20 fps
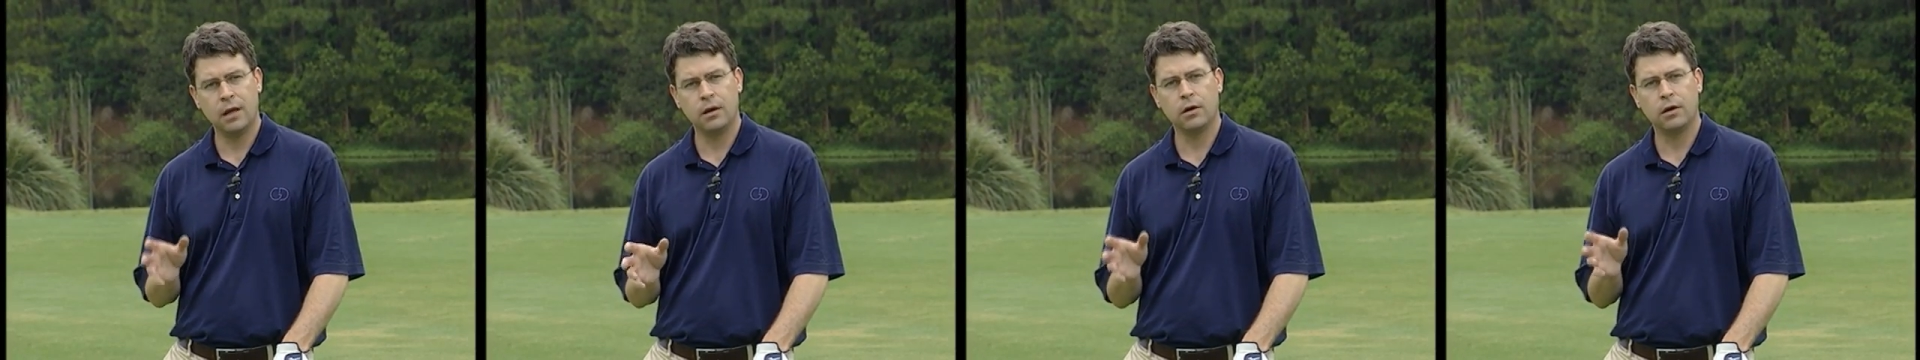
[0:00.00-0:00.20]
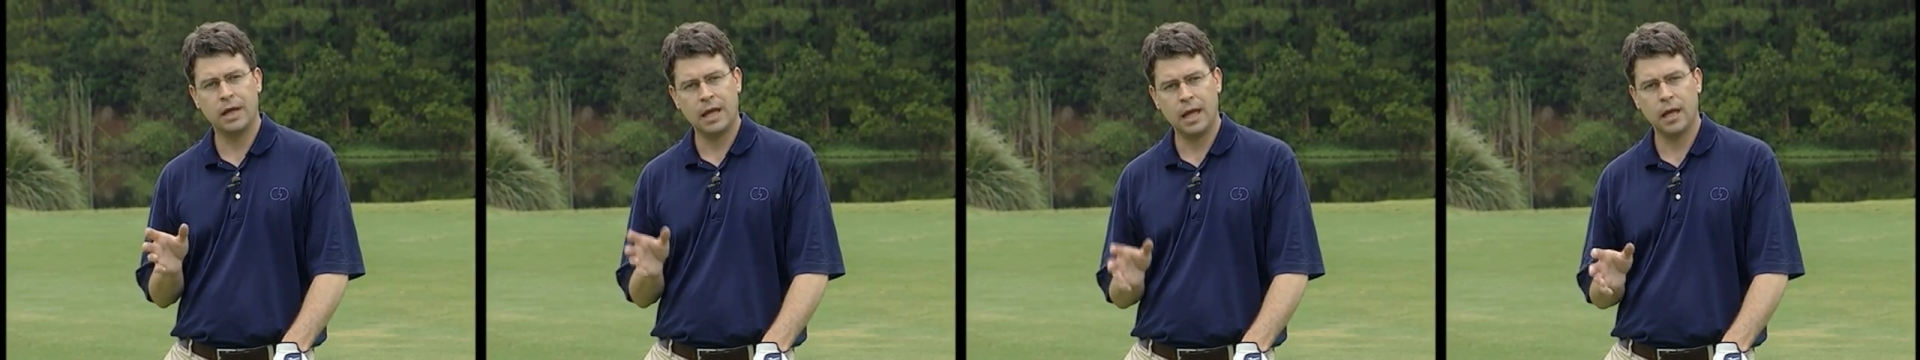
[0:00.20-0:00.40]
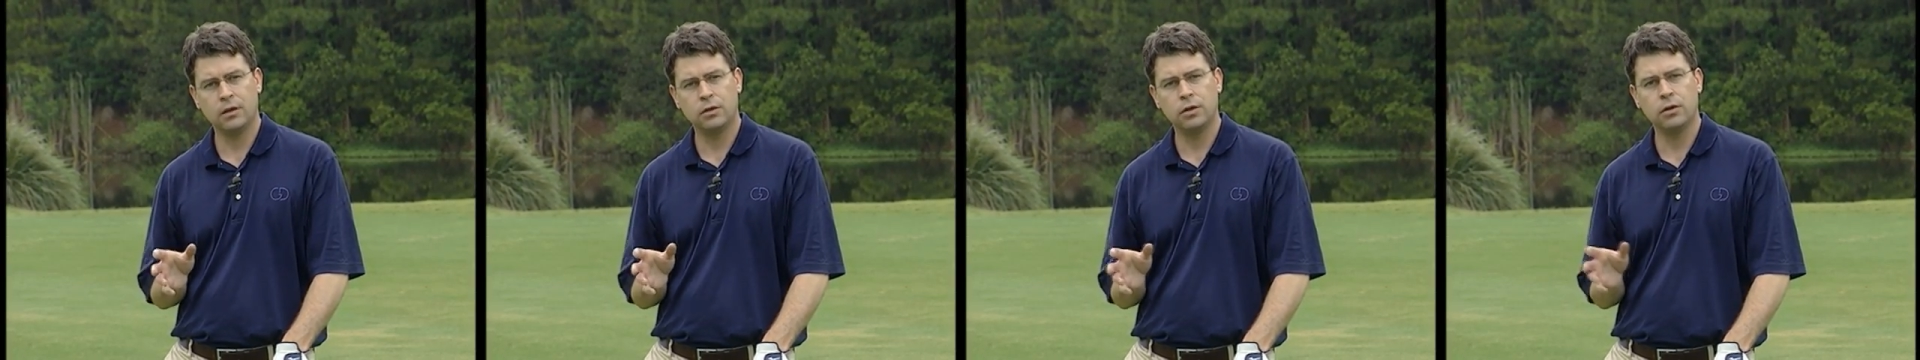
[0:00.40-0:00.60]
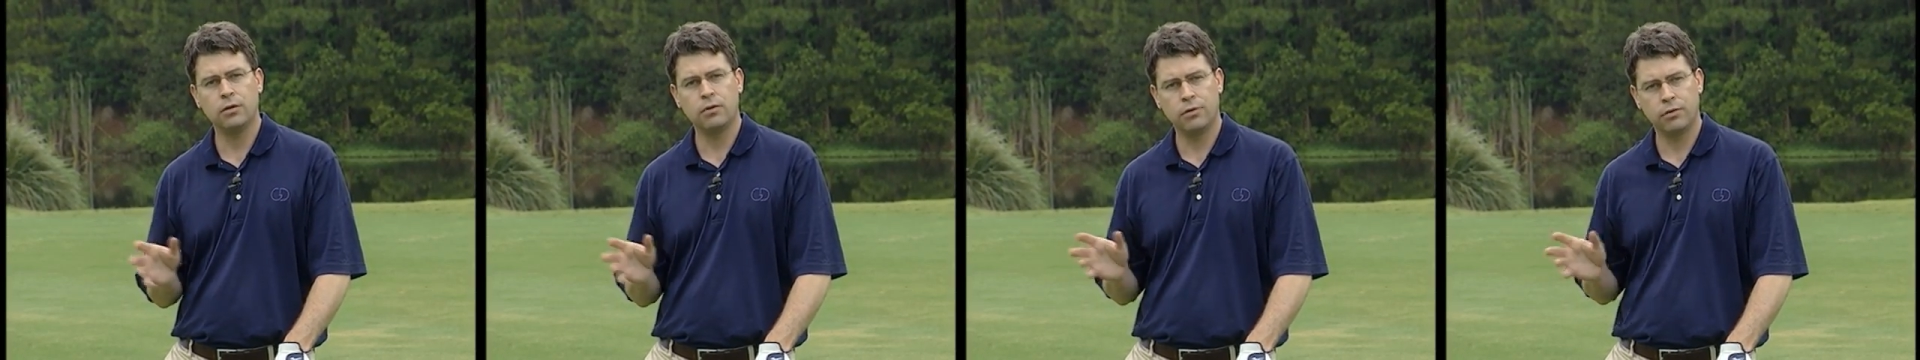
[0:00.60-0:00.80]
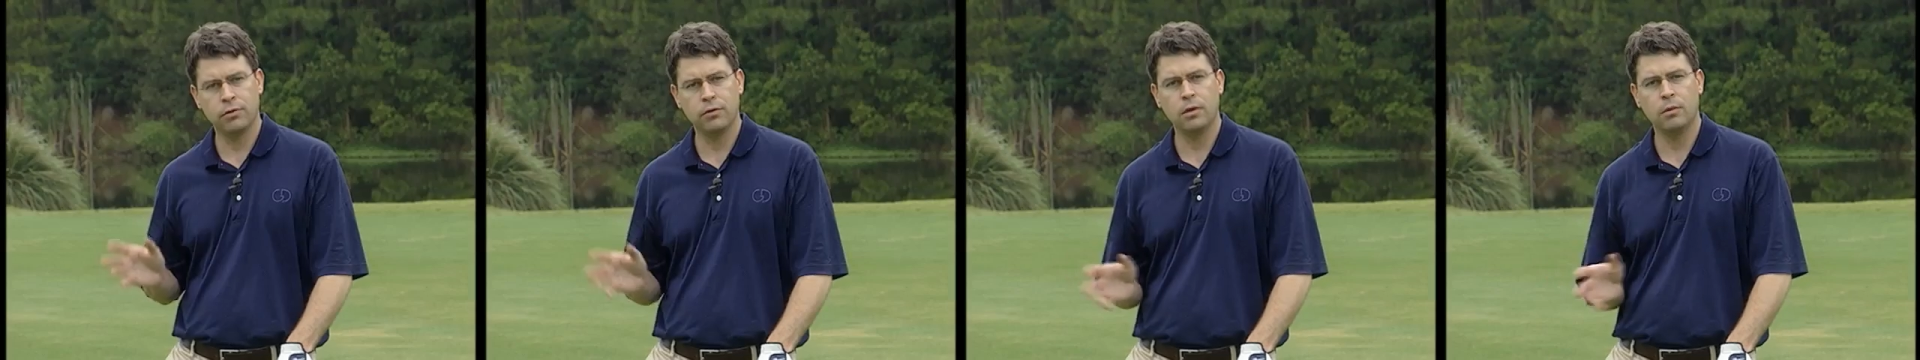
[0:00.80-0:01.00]
or can't do
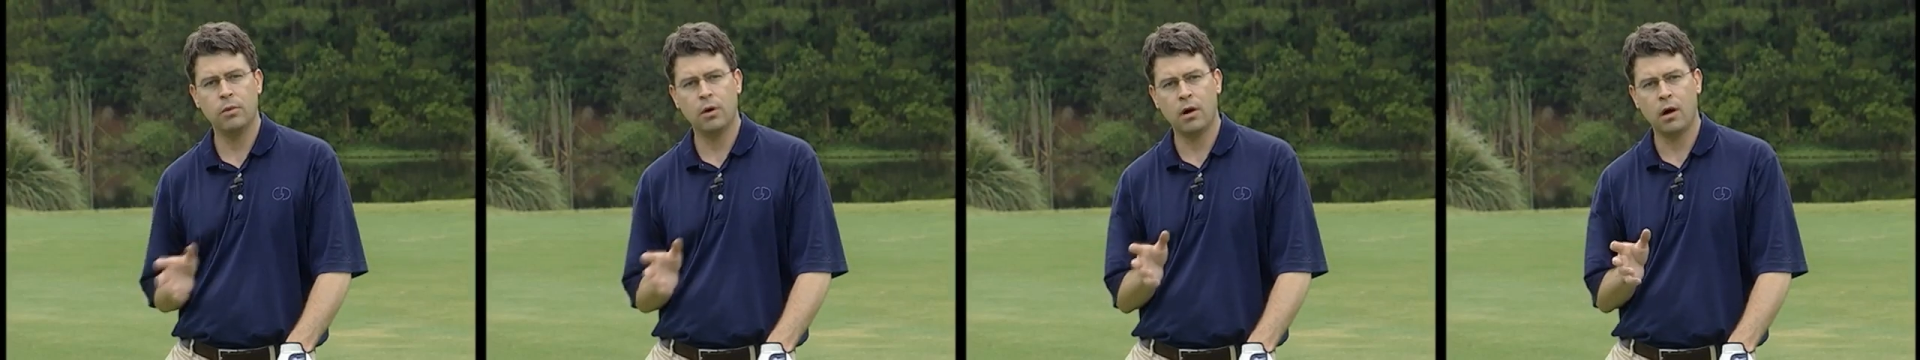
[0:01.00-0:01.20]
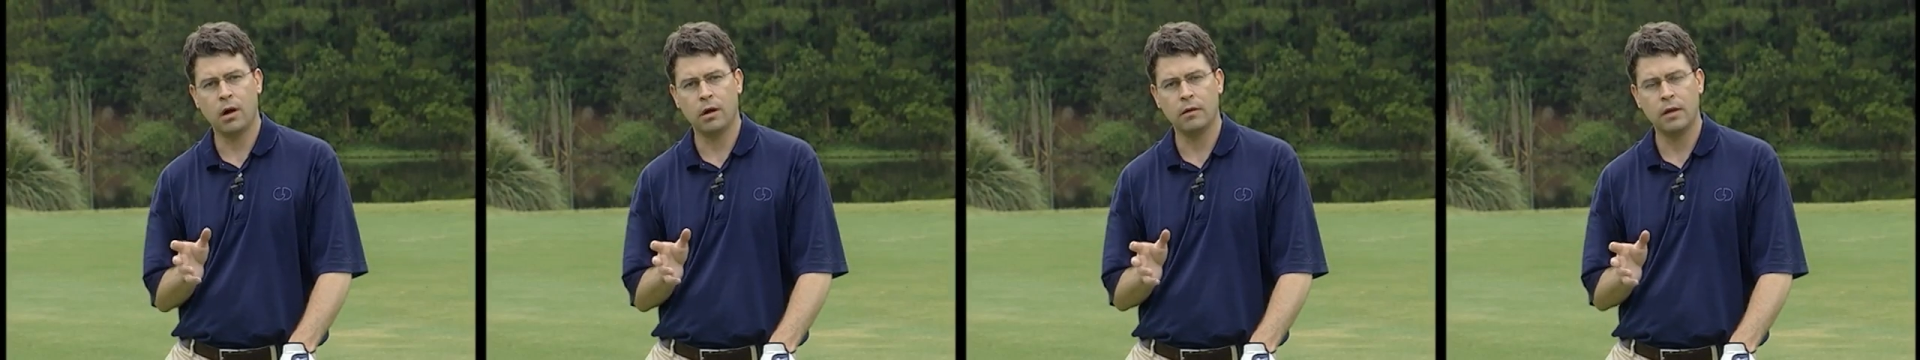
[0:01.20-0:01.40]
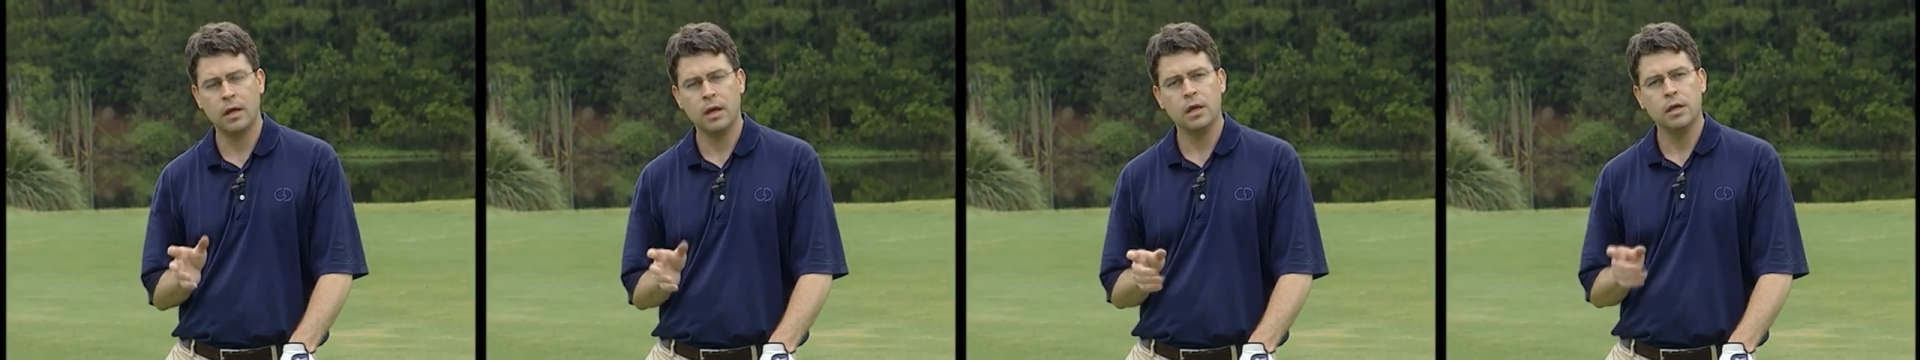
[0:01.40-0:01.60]
through the ball.